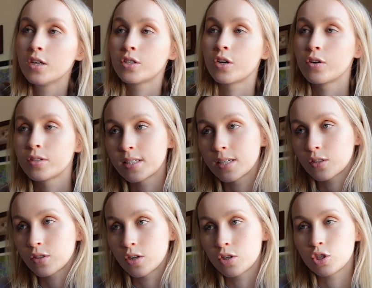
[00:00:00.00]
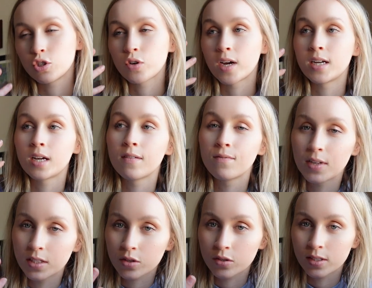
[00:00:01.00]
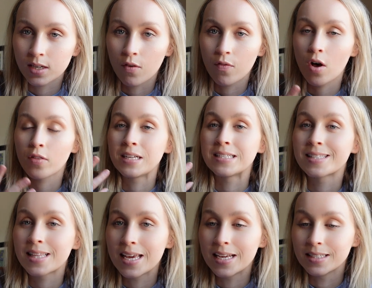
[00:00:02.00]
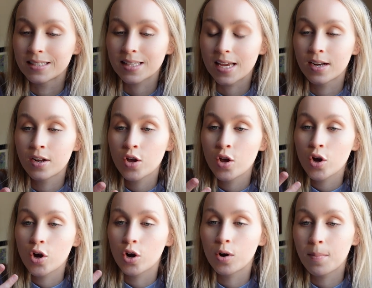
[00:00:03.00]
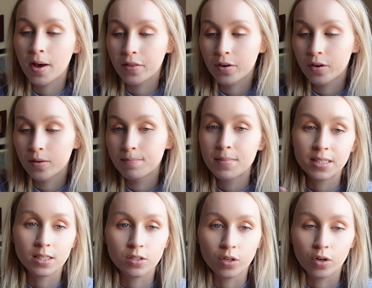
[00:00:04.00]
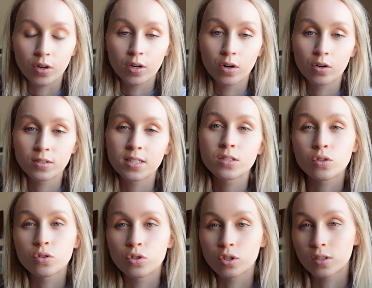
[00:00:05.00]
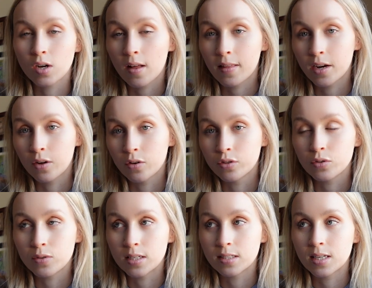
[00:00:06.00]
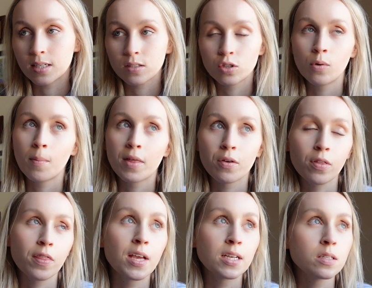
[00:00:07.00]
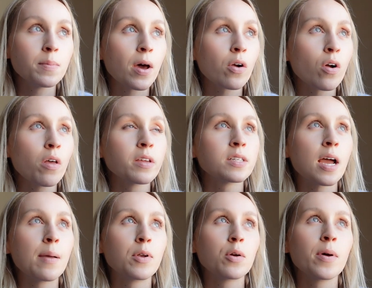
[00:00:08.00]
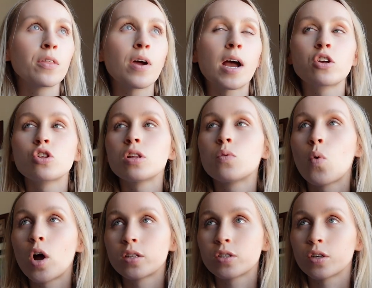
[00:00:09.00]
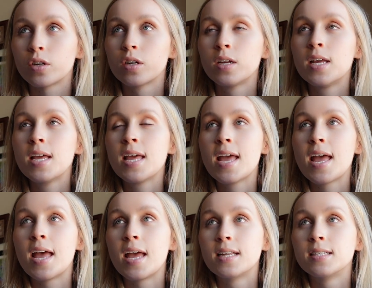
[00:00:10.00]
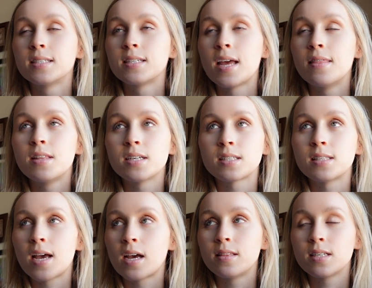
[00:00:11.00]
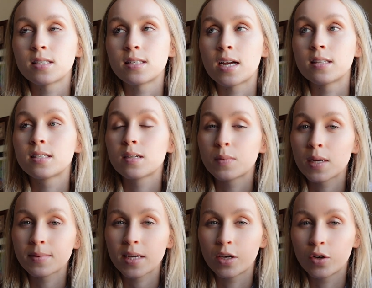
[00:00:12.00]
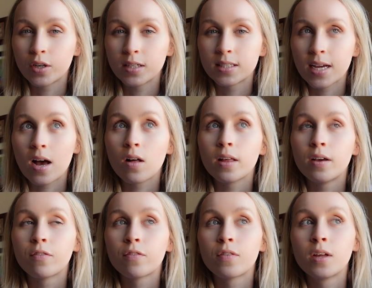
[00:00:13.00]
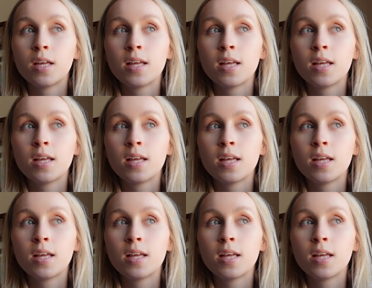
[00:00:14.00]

to her sister, and she's trying to convince herself all these things, that her mother misses her and her sister's just not letting her do these things, and her mother thinks about her all the time and her mother actually wants her, and this and that and this and that. And sometimes I couldn't tell if